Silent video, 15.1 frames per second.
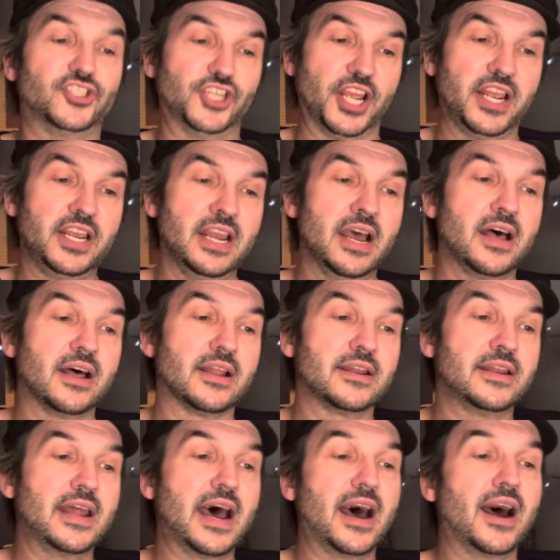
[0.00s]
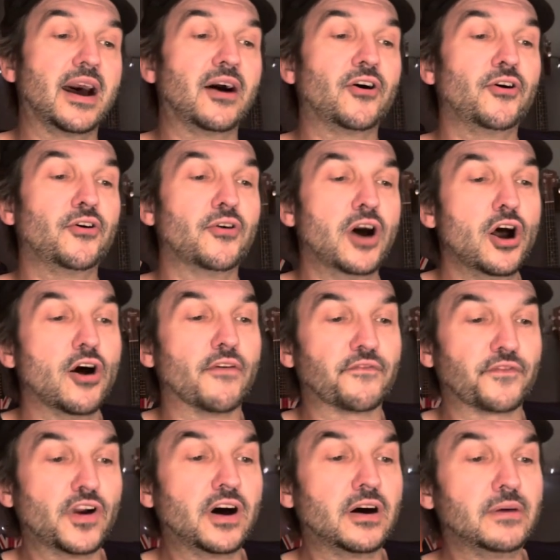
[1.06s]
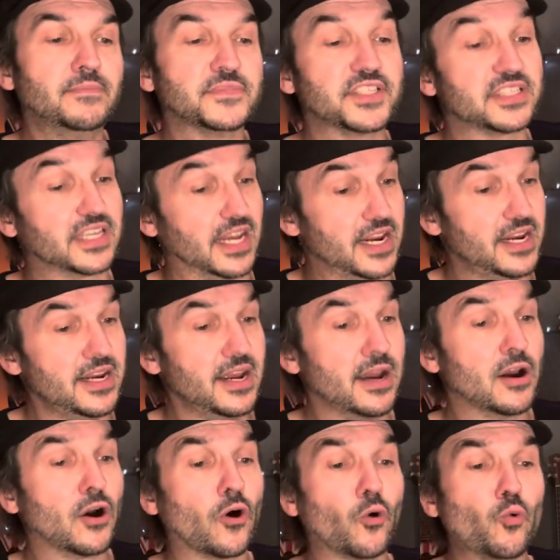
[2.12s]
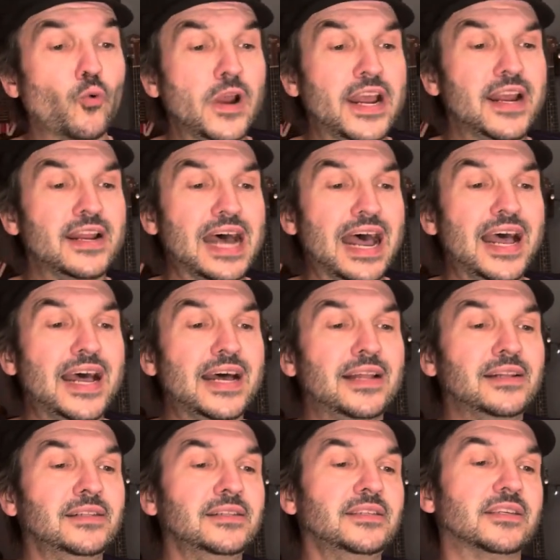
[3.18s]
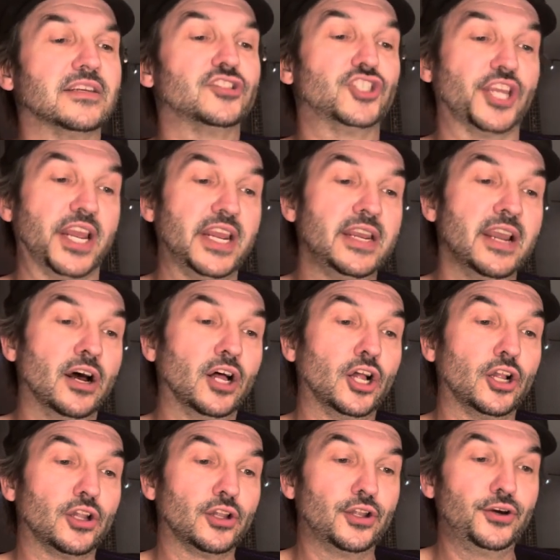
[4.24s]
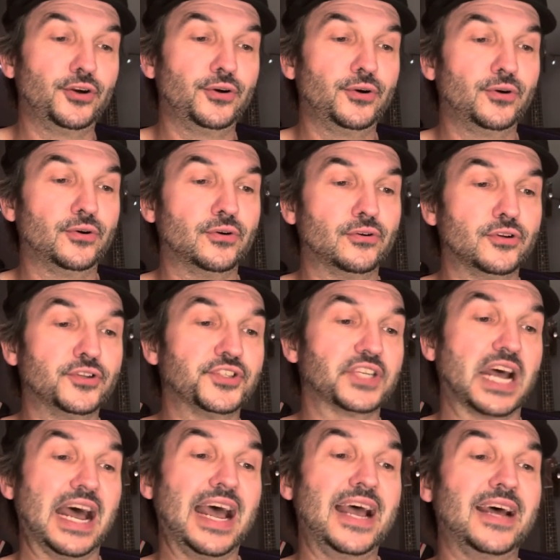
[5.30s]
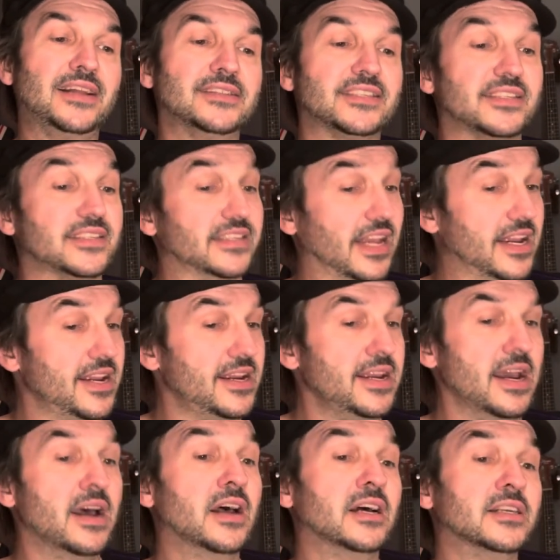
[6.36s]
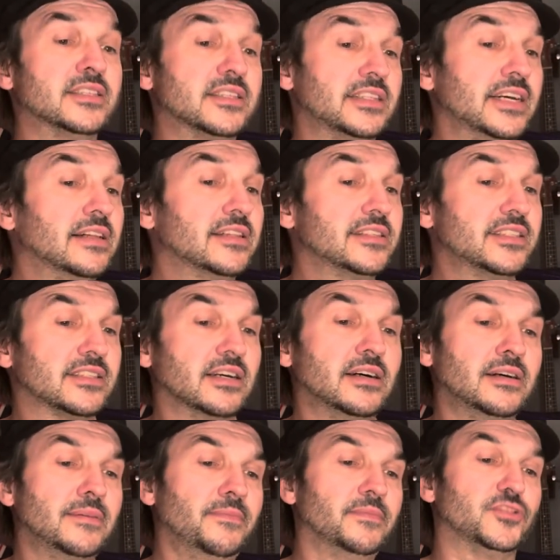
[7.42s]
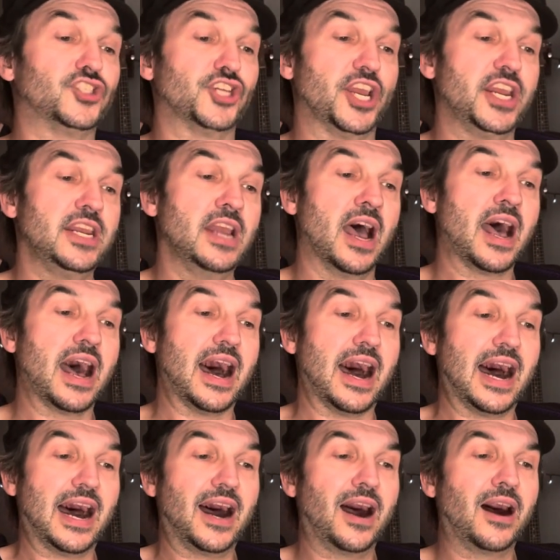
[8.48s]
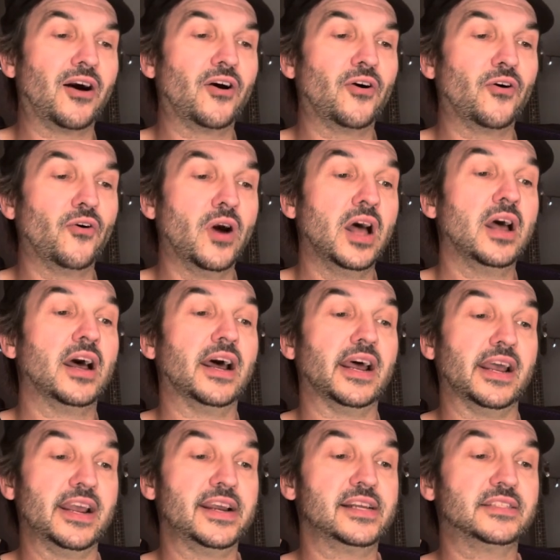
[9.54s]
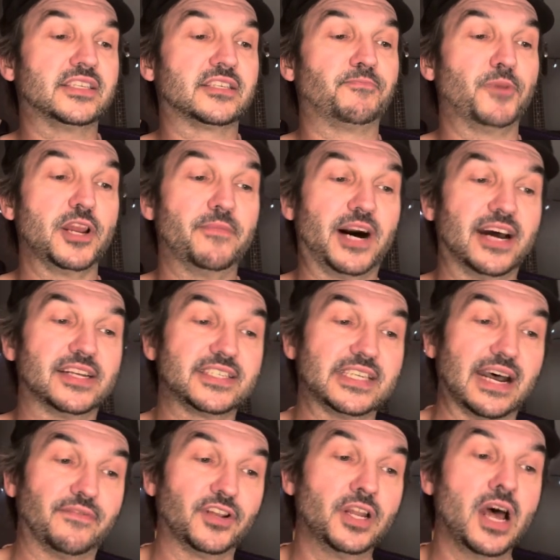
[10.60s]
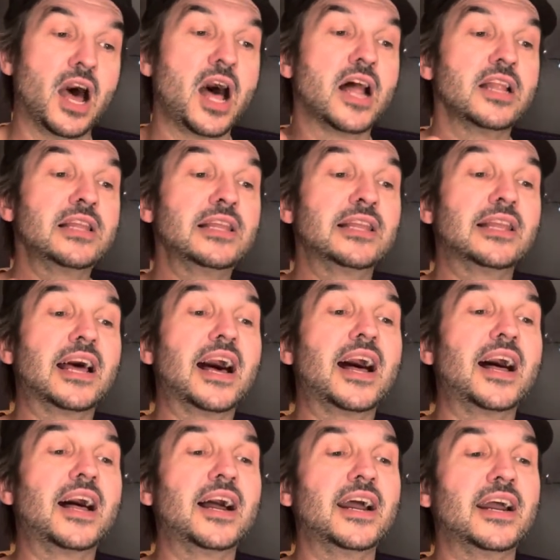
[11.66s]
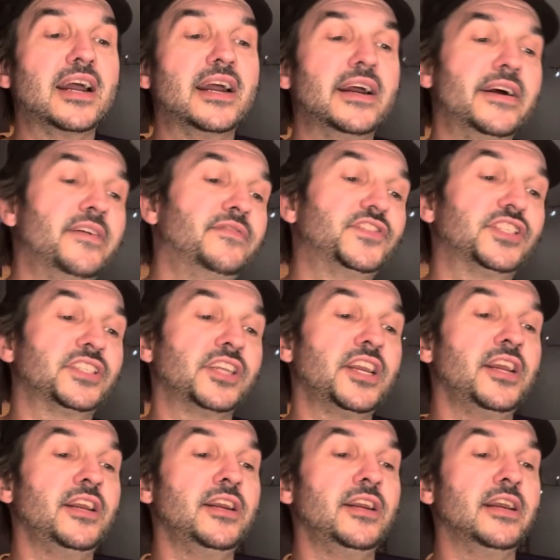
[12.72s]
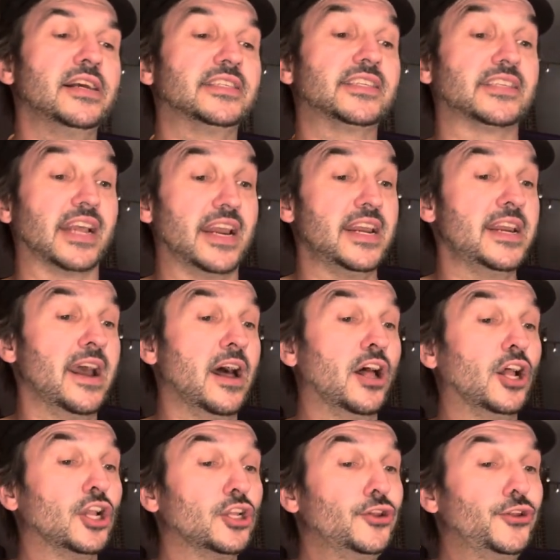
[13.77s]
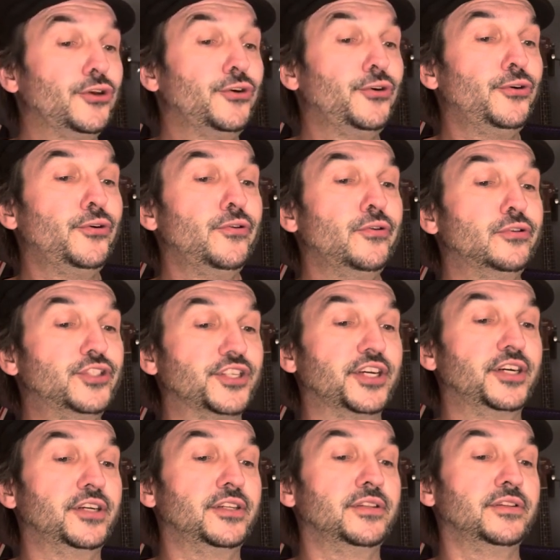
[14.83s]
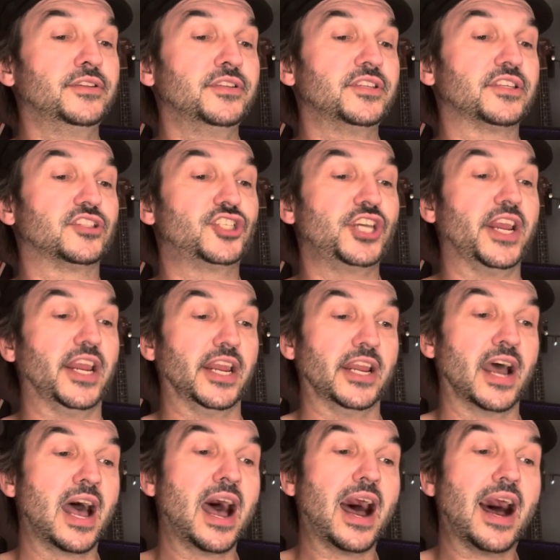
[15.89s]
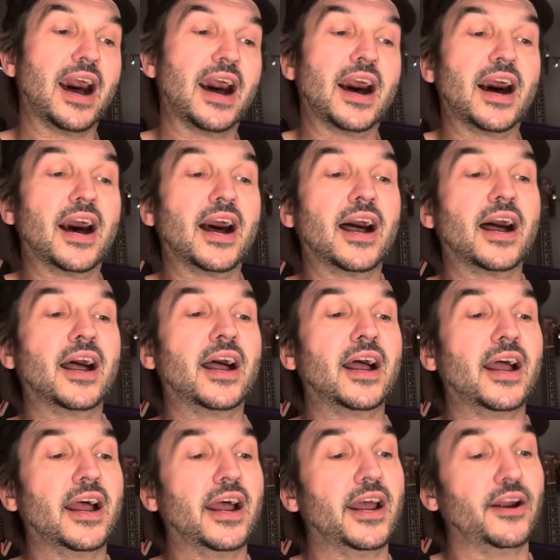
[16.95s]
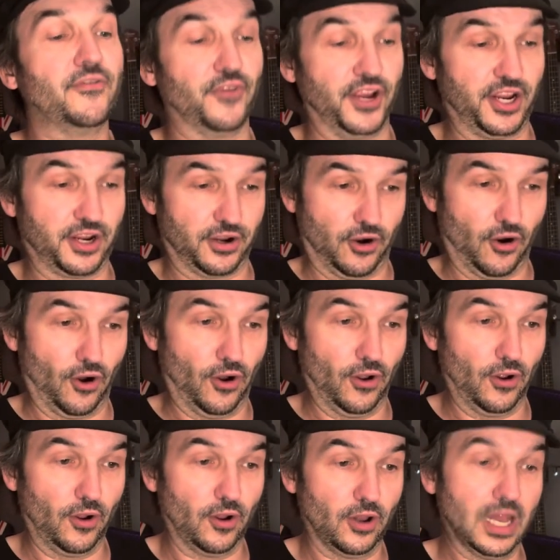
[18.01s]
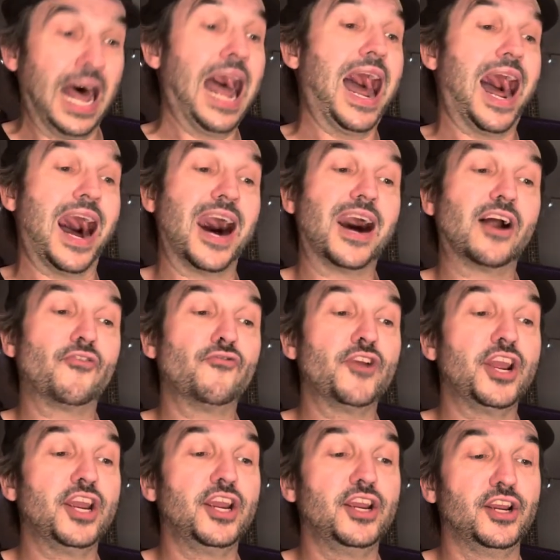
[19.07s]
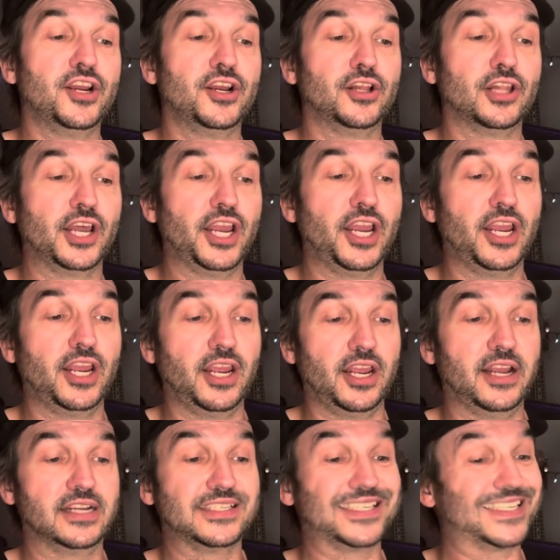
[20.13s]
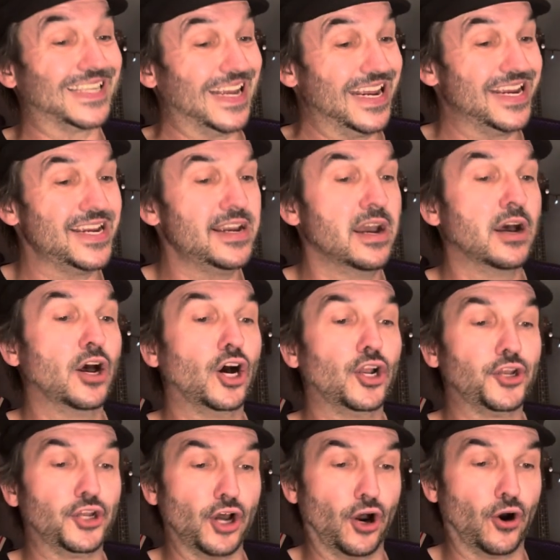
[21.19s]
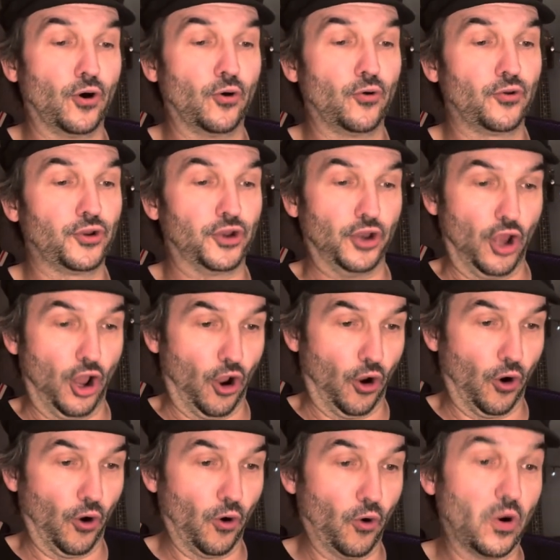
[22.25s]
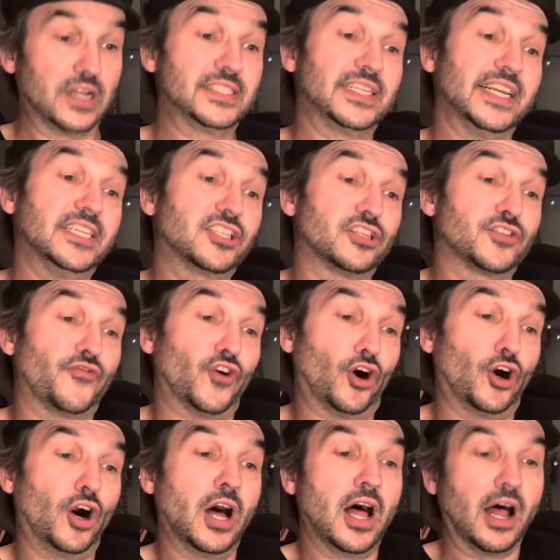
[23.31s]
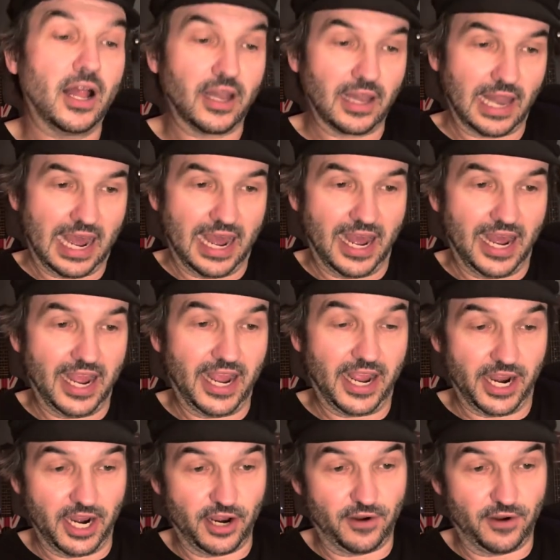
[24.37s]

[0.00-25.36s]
G, now from C, win and G, lose and C, still some G, how it's B minor 7, live C, C, illusions G, I recall, I really see, don't know, D sus 4, live